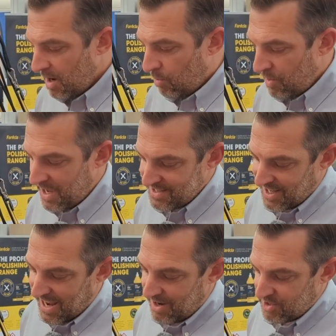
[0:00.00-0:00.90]
What that's
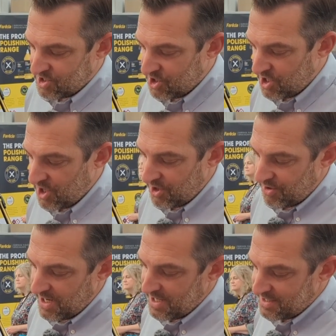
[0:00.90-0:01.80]
allowed us to
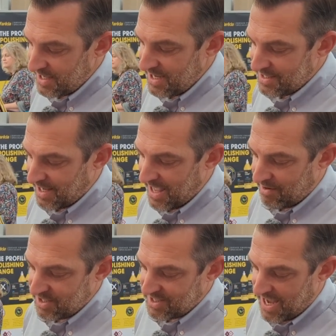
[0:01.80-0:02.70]
do is it has
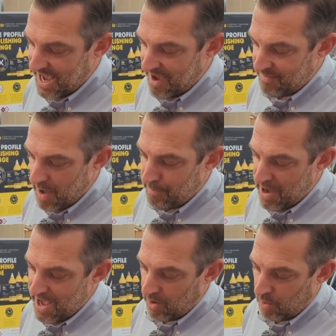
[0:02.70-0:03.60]
allowed us to have a
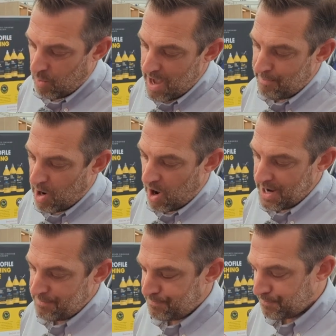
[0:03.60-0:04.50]
bail
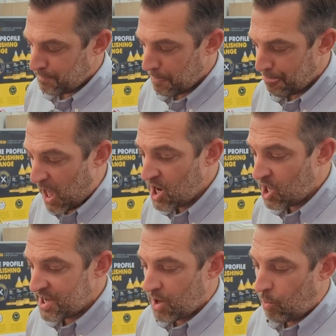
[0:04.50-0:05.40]
whereby,
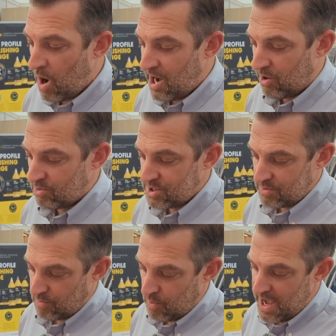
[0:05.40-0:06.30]
unlike a weld,
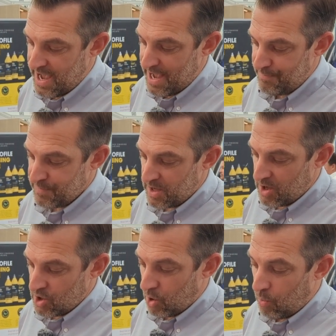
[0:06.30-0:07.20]
where
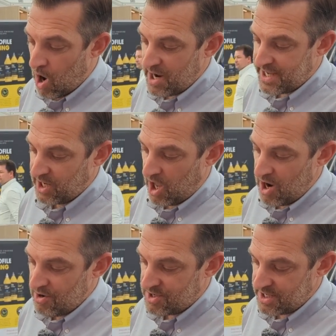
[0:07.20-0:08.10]
your working
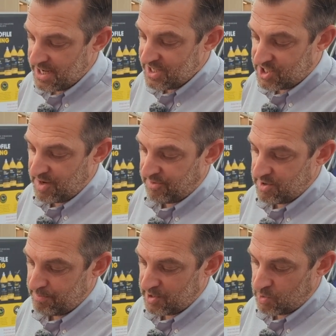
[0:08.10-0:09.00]
load is
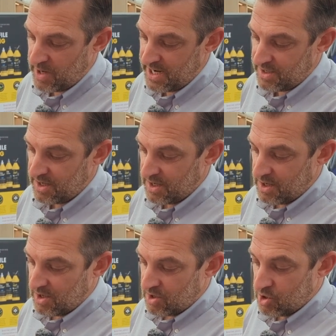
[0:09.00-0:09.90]
different between
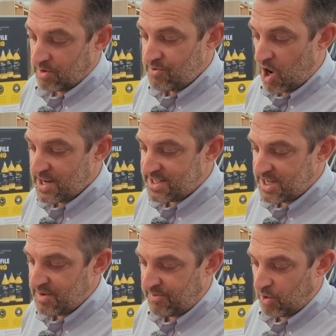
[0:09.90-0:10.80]
sort of
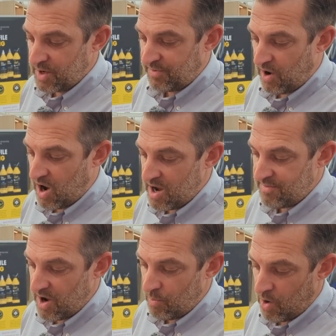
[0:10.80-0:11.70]
90,
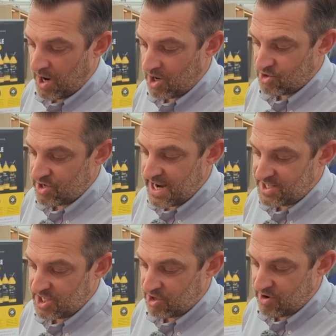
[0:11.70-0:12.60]
45 and
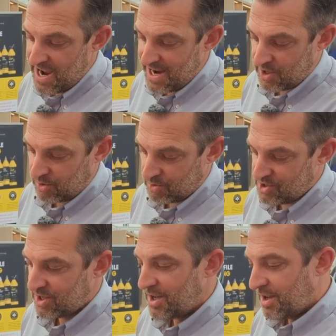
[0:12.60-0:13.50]
180 degree
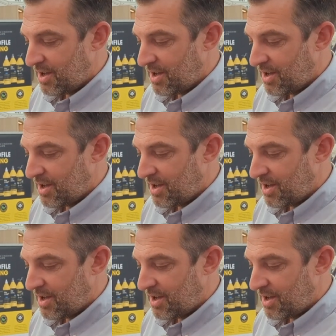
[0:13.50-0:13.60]
angles,